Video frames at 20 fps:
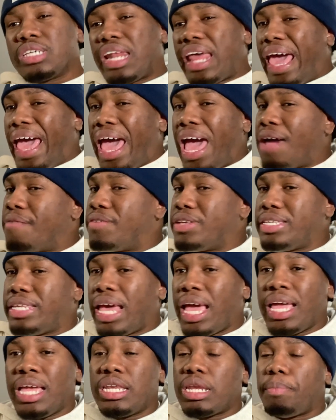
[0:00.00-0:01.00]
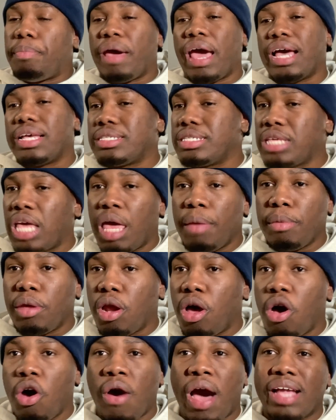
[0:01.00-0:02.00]
have a day in the passing game
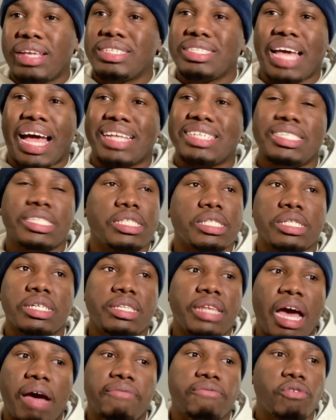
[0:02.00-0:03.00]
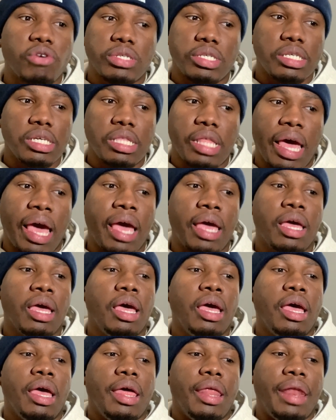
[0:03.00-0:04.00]
at all. I just could not foresee that.
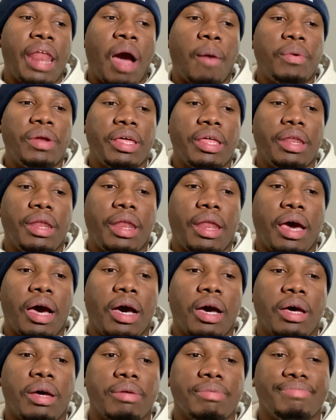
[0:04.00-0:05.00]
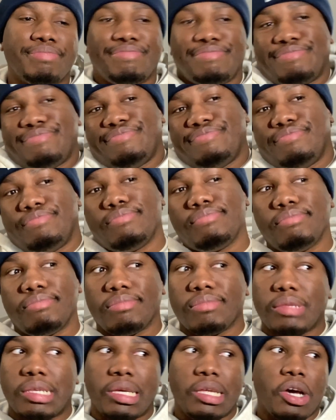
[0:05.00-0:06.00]
Not with that,
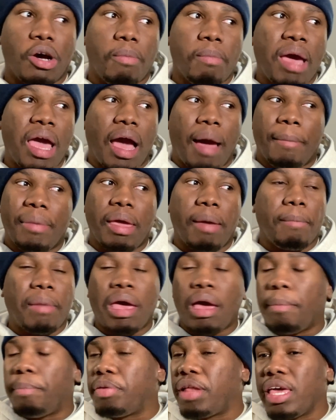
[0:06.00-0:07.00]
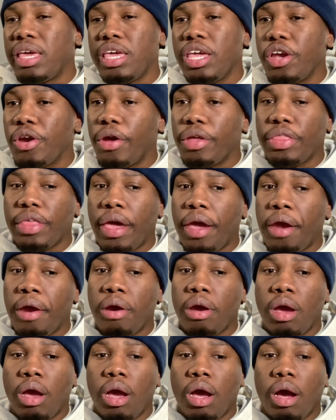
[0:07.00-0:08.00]
I mean, a play here or
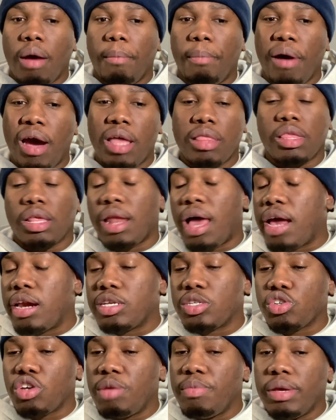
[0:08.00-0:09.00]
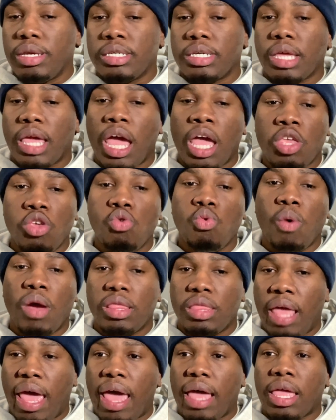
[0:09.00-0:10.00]
there, but the line of scrimmage. Can you
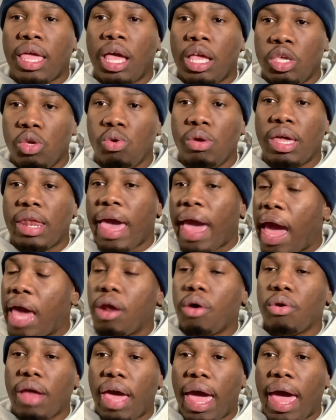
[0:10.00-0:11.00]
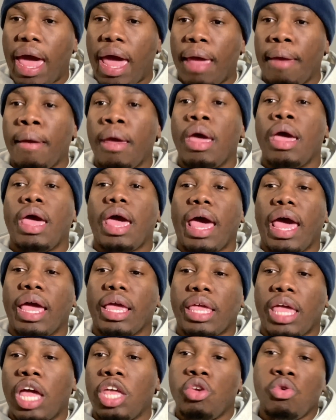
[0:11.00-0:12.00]
win that? Can you get a hat on a hat?
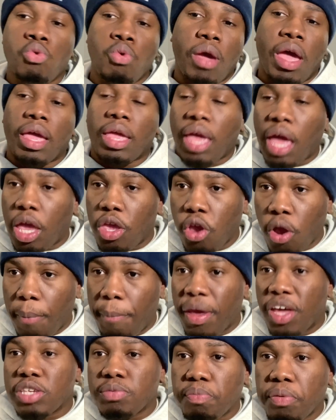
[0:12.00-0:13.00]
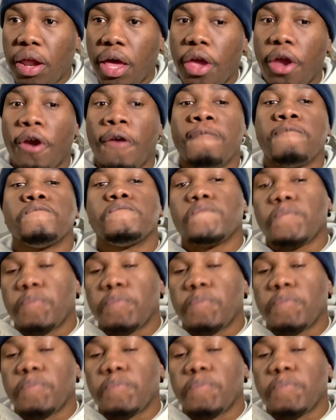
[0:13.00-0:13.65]
And can your best player